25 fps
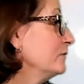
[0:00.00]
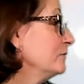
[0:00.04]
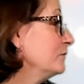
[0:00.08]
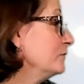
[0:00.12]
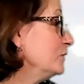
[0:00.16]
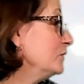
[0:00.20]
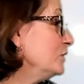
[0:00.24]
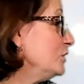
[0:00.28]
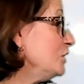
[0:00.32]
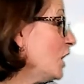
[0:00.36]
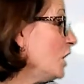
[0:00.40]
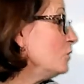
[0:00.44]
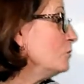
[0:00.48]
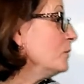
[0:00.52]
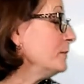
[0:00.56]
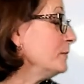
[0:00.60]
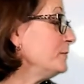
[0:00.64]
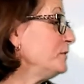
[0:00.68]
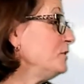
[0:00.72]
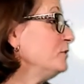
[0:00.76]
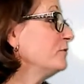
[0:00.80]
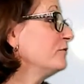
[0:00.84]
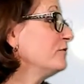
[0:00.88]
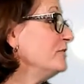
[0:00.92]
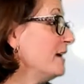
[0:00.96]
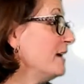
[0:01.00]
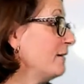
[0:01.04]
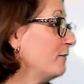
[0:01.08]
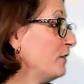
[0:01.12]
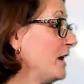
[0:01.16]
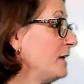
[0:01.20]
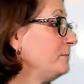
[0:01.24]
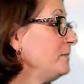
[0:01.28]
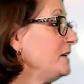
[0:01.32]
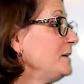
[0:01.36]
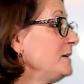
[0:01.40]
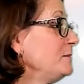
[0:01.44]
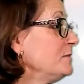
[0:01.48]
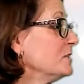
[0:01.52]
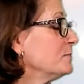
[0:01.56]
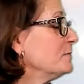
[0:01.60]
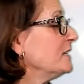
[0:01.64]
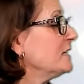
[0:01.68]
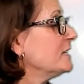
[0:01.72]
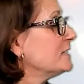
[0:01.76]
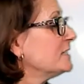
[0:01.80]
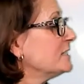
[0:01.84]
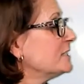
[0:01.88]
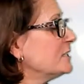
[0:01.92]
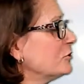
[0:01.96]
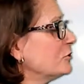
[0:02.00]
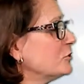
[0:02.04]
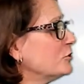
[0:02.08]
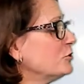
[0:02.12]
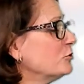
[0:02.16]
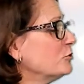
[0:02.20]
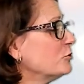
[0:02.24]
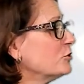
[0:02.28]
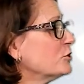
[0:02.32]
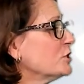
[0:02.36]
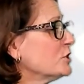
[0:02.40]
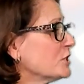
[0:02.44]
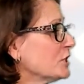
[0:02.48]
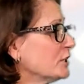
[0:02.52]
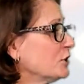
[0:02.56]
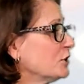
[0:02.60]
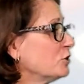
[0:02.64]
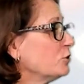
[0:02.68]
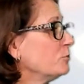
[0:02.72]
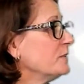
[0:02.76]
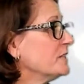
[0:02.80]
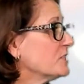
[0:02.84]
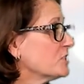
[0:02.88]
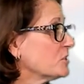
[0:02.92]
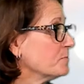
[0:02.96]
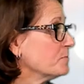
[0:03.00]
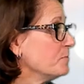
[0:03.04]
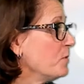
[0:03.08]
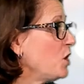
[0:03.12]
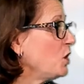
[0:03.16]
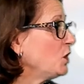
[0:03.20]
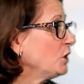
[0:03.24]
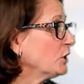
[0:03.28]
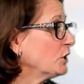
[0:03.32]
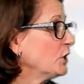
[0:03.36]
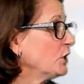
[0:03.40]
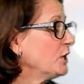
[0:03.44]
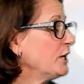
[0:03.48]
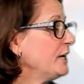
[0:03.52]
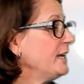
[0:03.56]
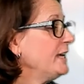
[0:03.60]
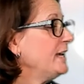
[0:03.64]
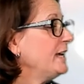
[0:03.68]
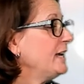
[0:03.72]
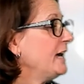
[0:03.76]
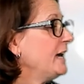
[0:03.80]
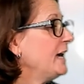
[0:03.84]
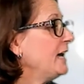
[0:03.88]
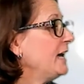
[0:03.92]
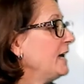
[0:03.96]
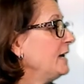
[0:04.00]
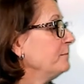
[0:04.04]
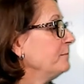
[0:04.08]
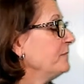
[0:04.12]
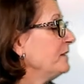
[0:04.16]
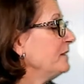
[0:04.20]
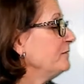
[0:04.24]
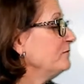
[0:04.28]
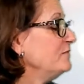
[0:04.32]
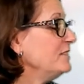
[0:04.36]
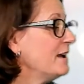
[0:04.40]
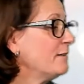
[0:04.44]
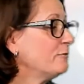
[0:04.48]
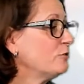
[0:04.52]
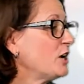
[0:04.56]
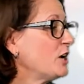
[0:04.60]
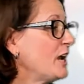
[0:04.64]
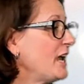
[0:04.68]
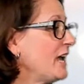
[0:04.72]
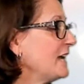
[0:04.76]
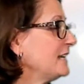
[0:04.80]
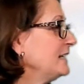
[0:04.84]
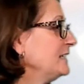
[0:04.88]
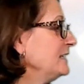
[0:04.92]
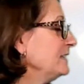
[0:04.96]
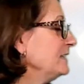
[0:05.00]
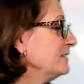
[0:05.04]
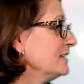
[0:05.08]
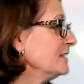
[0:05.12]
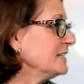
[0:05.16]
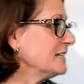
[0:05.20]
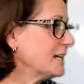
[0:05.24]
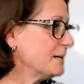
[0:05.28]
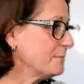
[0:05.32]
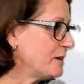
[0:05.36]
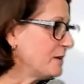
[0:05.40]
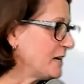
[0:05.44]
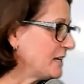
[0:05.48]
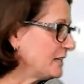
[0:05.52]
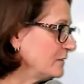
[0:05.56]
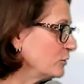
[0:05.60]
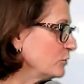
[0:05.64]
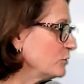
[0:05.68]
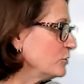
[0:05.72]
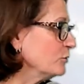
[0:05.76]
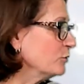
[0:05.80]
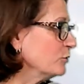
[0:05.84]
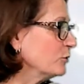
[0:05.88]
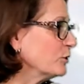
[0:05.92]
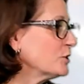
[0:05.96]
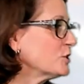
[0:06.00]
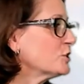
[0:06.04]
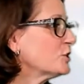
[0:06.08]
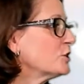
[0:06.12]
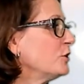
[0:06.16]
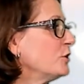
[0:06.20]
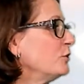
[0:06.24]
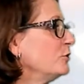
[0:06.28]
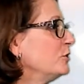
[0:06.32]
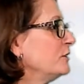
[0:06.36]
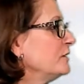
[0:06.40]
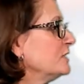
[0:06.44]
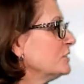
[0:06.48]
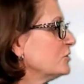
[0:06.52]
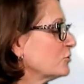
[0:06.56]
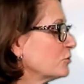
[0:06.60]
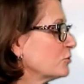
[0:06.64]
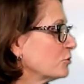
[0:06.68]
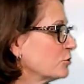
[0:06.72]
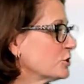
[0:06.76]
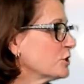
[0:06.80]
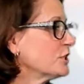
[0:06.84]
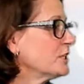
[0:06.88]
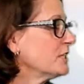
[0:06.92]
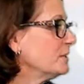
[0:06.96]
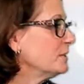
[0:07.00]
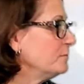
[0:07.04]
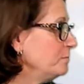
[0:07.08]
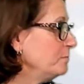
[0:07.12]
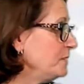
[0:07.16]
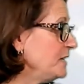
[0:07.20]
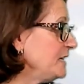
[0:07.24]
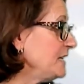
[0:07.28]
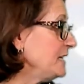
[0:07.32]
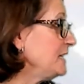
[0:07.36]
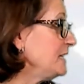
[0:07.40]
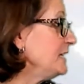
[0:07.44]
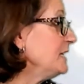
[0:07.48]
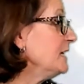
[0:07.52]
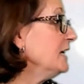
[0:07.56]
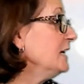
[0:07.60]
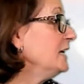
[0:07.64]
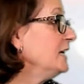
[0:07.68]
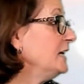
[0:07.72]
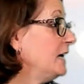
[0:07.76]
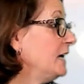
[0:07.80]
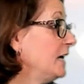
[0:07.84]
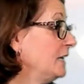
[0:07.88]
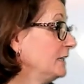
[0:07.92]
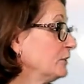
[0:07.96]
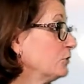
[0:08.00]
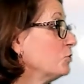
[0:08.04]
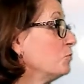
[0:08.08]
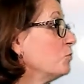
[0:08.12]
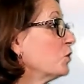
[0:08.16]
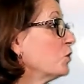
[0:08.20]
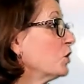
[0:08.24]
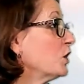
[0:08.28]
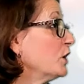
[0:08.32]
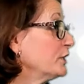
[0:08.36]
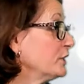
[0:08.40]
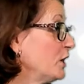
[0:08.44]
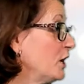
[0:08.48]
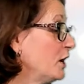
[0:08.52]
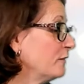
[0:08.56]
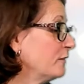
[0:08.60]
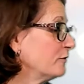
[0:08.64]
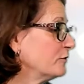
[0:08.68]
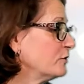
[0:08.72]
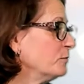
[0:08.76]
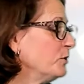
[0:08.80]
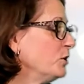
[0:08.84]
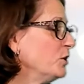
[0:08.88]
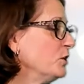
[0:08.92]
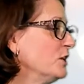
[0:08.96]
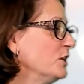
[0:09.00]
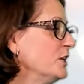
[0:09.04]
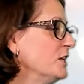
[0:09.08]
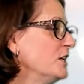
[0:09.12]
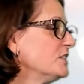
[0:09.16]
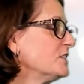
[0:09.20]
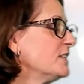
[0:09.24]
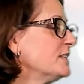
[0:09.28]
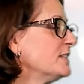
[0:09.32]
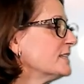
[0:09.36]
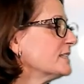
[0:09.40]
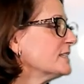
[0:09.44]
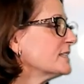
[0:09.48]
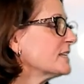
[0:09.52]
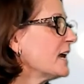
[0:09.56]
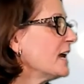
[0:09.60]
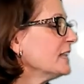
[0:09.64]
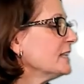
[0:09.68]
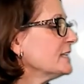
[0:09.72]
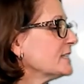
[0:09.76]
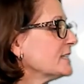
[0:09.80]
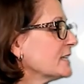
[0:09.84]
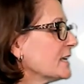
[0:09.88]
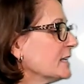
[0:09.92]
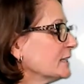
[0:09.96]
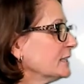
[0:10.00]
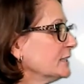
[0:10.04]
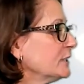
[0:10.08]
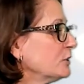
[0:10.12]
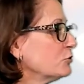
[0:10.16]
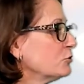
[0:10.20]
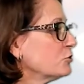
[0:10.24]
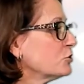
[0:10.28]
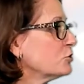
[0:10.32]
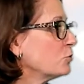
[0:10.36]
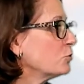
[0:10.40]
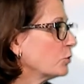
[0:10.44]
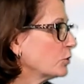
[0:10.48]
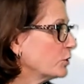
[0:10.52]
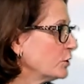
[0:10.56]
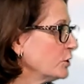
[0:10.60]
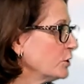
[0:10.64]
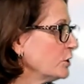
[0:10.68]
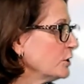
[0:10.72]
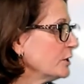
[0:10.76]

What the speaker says: young women who have never had babies because their uterus is a little bit smaller. They've never had anything come out of their uterus, so the insertion can be a little more uncomfortable. So the Skyla is a little shorter.